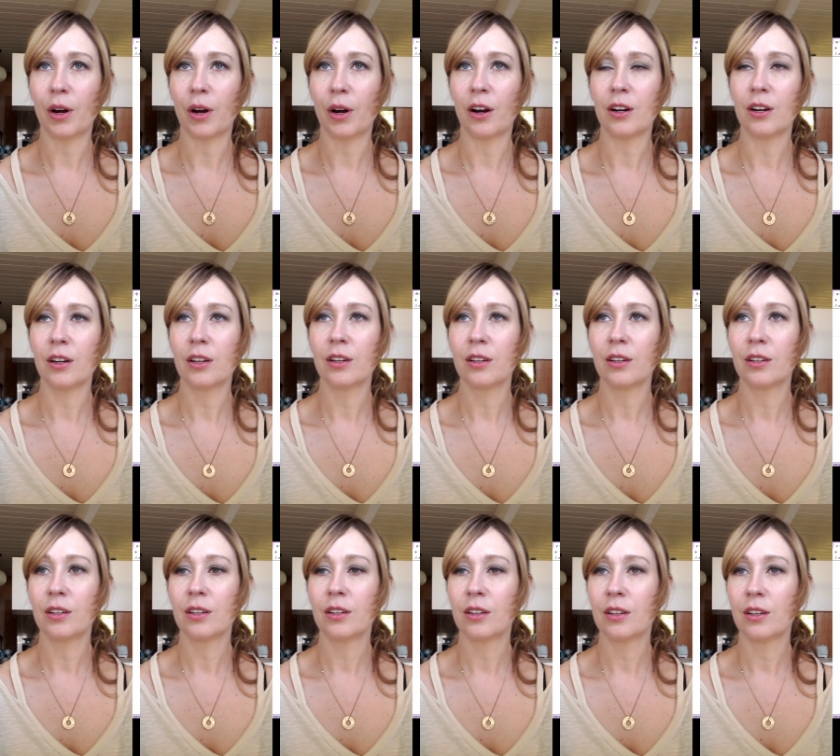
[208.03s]
Bard.
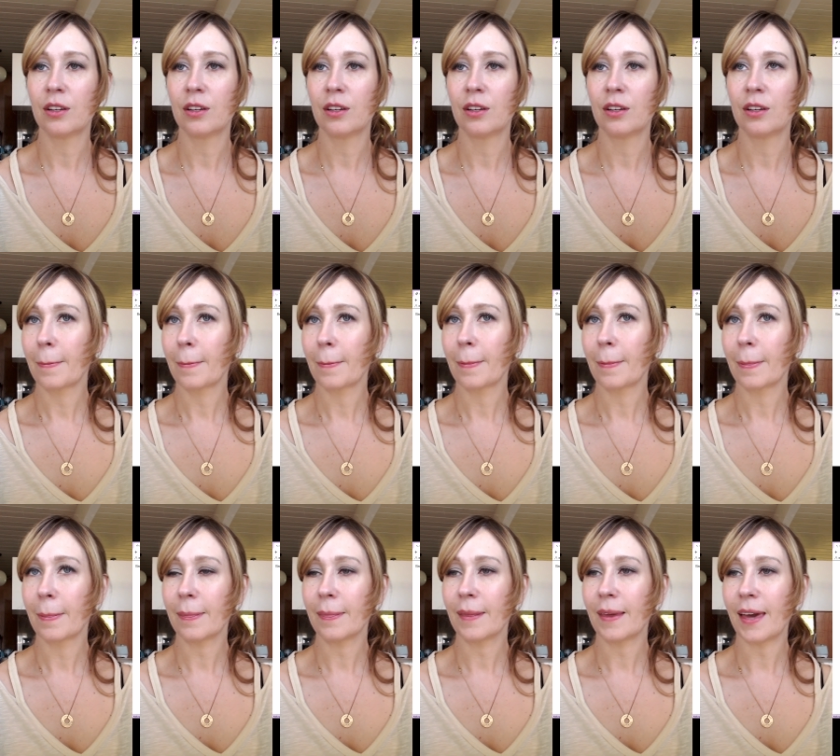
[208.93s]

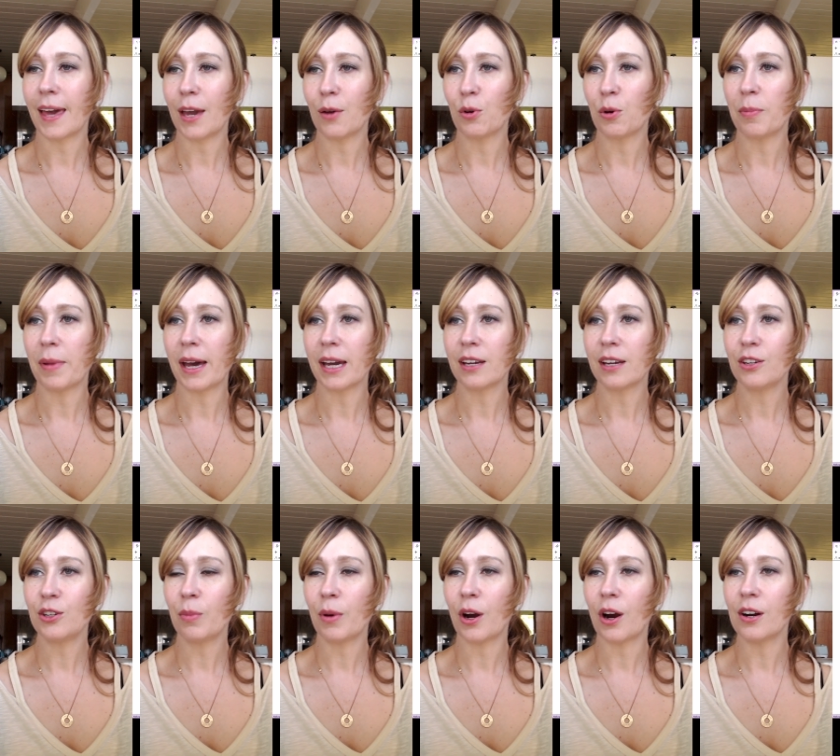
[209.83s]
Okay, we're back
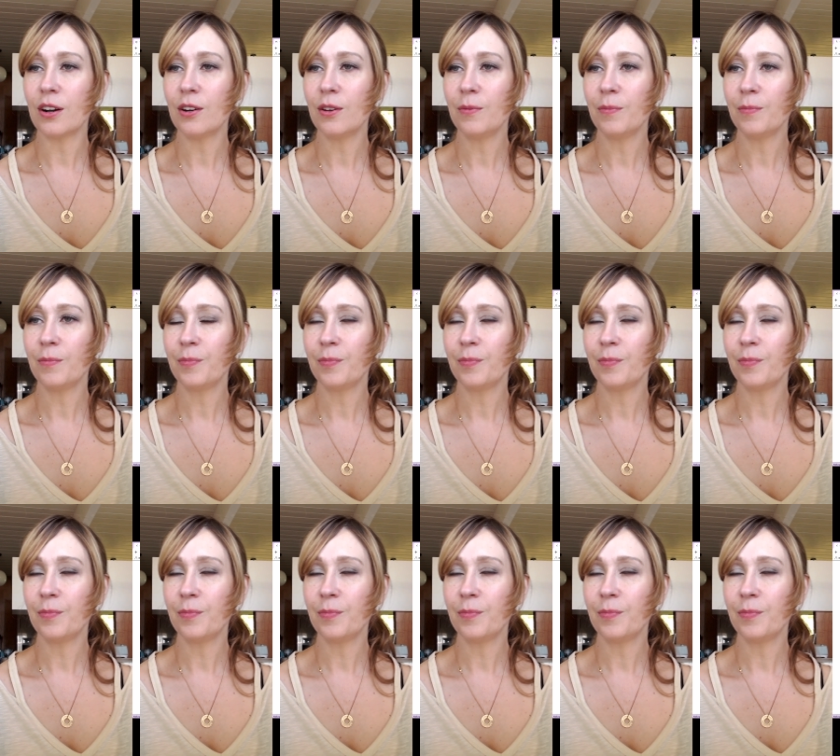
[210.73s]
into Bard.